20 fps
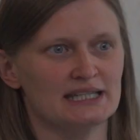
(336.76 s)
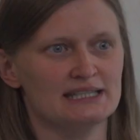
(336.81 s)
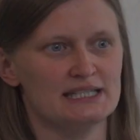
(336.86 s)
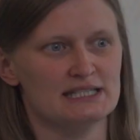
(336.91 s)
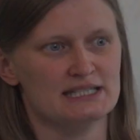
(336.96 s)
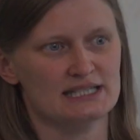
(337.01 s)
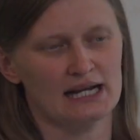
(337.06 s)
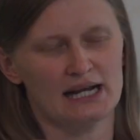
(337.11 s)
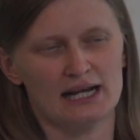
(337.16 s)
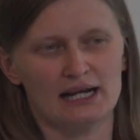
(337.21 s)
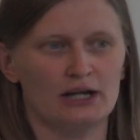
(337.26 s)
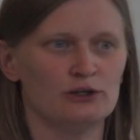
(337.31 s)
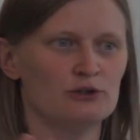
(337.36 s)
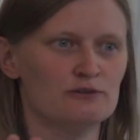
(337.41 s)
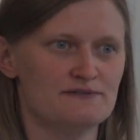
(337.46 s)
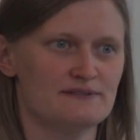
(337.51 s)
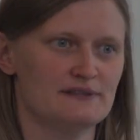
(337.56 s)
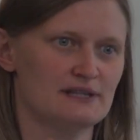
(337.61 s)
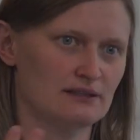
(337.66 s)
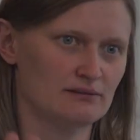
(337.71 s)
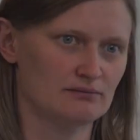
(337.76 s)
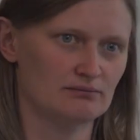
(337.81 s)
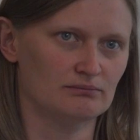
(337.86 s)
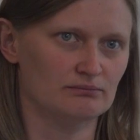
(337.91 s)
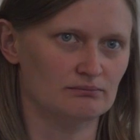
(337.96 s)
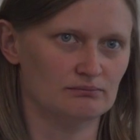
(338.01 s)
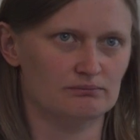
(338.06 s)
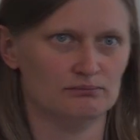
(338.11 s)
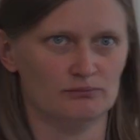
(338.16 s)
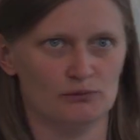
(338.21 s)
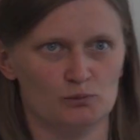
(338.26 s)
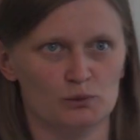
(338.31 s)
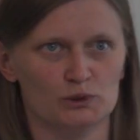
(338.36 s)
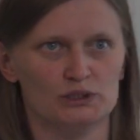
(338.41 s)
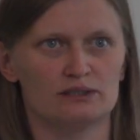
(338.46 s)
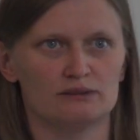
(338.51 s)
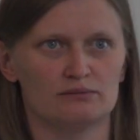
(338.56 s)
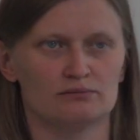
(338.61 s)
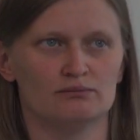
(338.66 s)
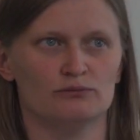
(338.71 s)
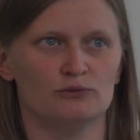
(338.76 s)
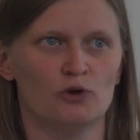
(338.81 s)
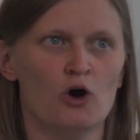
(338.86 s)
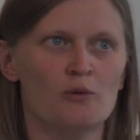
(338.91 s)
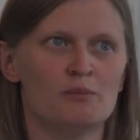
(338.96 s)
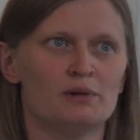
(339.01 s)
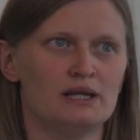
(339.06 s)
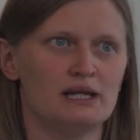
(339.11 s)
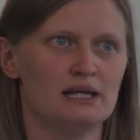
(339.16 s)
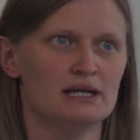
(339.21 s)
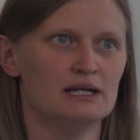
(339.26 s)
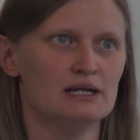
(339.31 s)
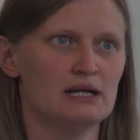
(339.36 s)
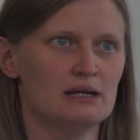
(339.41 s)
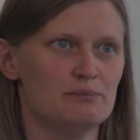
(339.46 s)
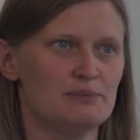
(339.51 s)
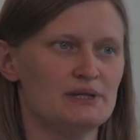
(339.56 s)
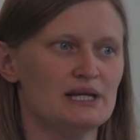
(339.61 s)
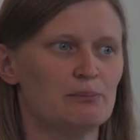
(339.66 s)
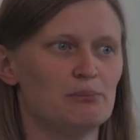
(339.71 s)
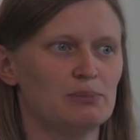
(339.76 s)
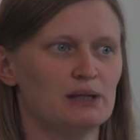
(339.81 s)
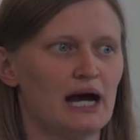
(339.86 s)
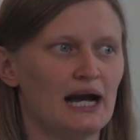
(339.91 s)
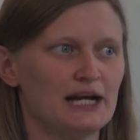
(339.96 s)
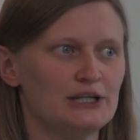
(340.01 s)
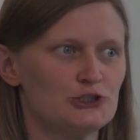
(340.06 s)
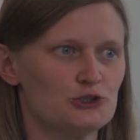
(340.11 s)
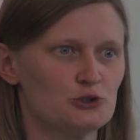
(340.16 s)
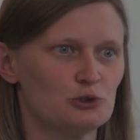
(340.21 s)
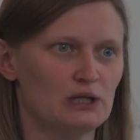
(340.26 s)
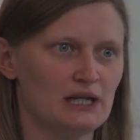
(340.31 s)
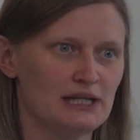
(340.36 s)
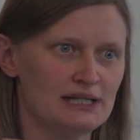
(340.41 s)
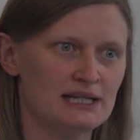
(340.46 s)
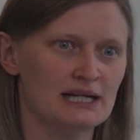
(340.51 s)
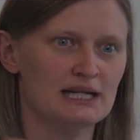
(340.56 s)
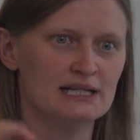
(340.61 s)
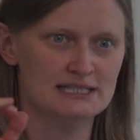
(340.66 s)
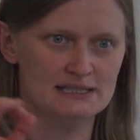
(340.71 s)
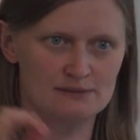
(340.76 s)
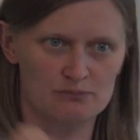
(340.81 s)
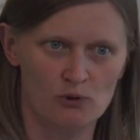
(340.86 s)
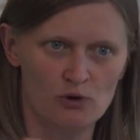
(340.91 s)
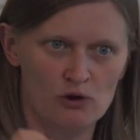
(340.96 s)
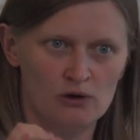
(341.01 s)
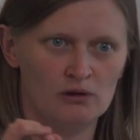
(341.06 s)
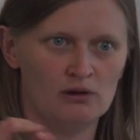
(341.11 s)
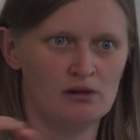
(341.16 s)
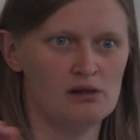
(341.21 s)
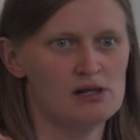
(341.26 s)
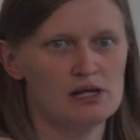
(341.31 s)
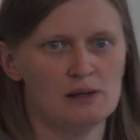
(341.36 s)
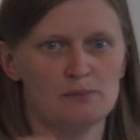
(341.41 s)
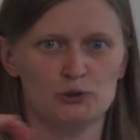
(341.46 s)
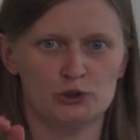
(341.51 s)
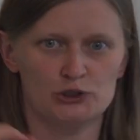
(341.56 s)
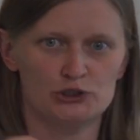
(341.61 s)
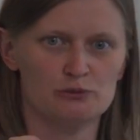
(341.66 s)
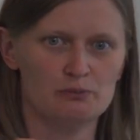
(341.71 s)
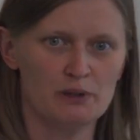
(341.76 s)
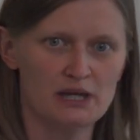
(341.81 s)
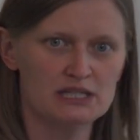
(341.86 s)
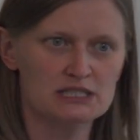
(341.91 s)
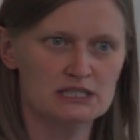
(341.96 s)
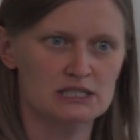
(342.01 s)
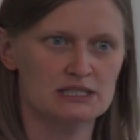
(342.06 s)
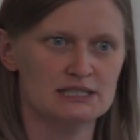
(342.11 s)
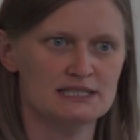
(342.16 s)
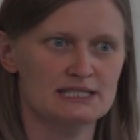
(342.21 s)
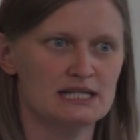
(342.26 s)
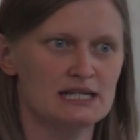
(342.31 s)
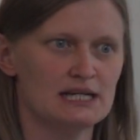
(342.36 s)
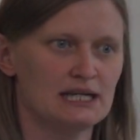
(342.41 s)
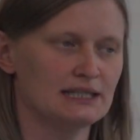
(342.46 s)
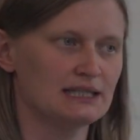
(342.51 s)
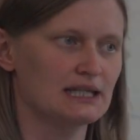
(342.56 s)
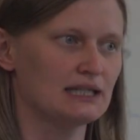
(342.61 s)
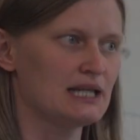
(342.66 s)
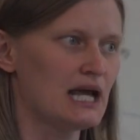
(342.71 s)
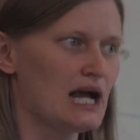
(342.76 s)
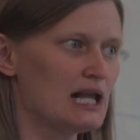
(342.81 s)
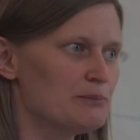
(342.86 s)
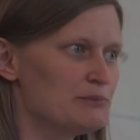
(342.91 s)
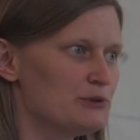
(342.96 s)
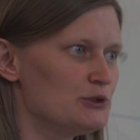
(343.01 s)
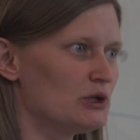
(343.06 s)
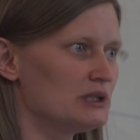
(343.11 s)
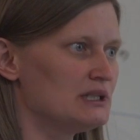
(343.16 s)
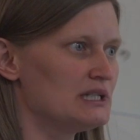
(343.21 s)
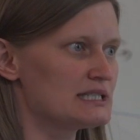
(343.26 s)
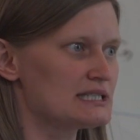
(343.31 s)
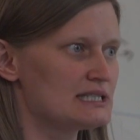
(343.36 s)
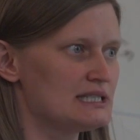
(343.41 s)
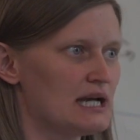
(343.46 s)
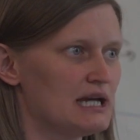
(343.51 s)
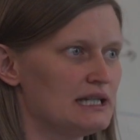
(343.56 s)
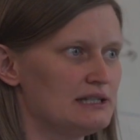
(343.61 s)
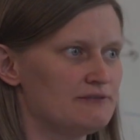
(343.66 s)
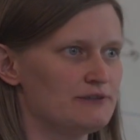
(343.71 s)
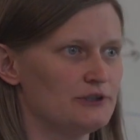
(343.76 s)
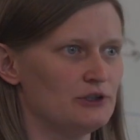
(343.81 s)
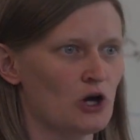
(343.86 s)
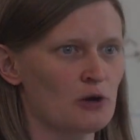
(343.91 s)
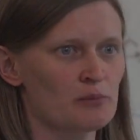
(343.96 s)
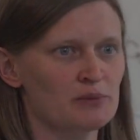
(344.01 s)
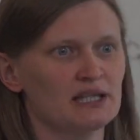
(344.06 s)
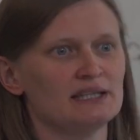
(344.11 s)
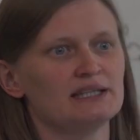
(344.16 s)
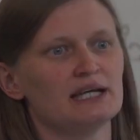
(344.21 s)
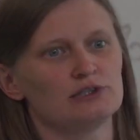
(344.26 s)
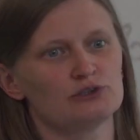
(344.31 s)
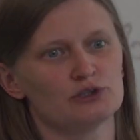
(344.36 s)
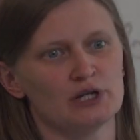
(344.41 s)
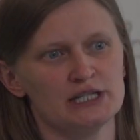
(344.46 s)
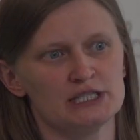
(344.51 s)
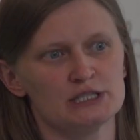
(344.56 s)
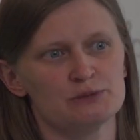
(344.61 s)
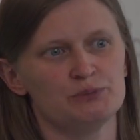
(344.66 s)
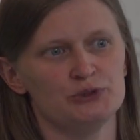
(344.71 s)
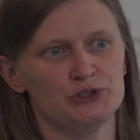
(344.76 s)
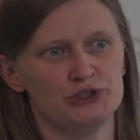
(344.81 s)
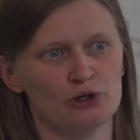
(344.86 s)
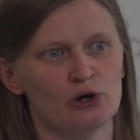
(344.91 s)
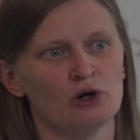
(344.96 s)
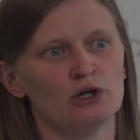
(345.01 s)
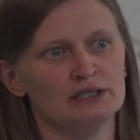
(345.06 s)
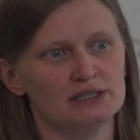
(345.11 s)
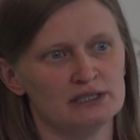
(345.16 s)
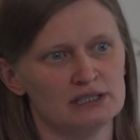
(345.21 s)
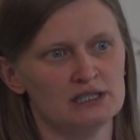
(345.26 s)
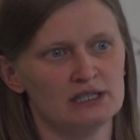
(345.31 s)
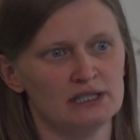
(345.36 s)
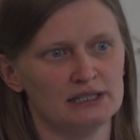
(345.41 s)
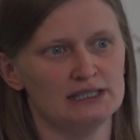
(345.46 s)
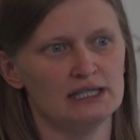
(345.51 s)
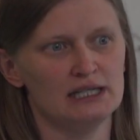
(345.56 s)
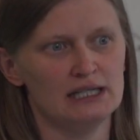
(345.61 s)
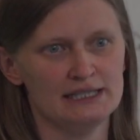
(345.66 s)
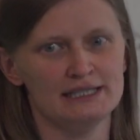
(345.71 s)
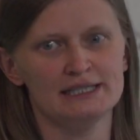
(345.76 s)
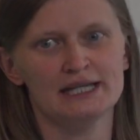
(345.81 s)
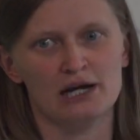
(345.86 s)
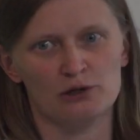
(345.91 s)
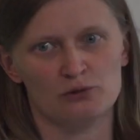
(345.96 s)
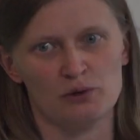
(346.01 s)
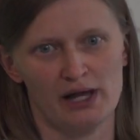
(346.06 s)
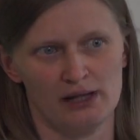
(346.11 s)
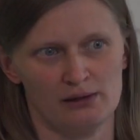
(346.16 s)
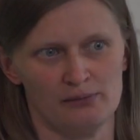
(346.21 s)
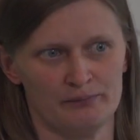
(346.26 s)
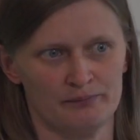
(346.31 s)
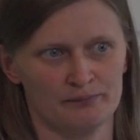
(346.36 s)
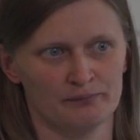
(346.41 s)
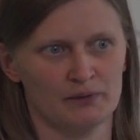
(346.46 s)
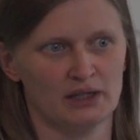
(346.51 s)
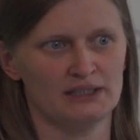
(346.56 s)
that it's kind of would normally be applied to linear small perturbations. It can help you understand phenomena that range beyond the linear realm.